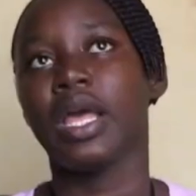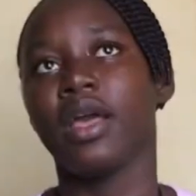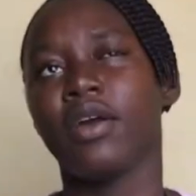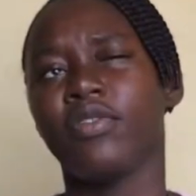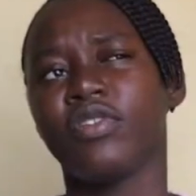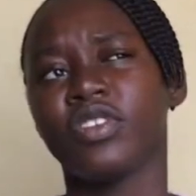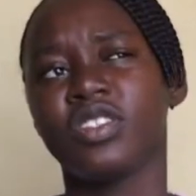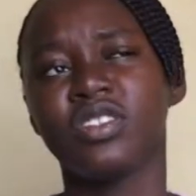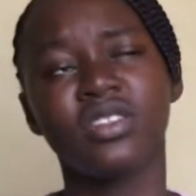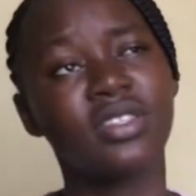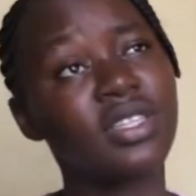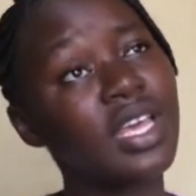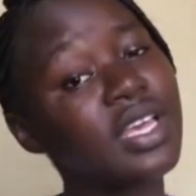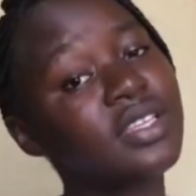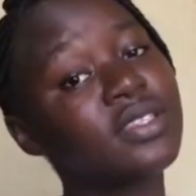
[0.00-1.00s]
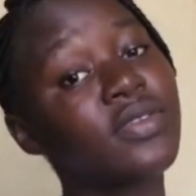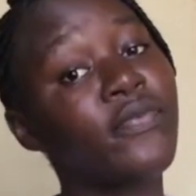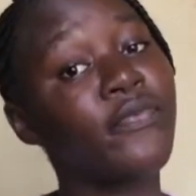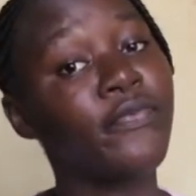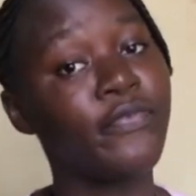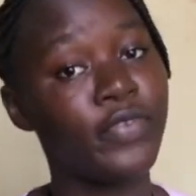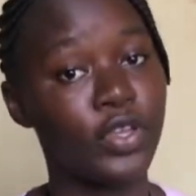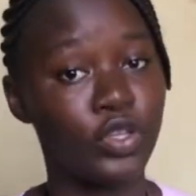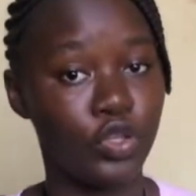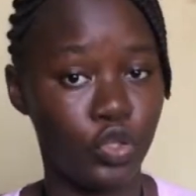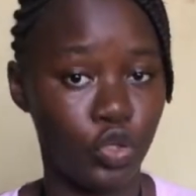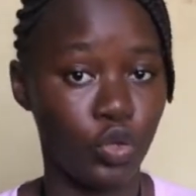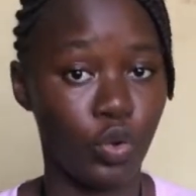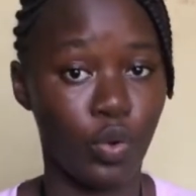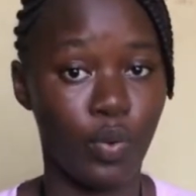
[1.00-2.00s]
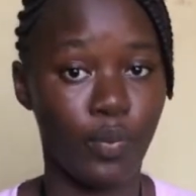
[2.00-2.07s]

For today's video,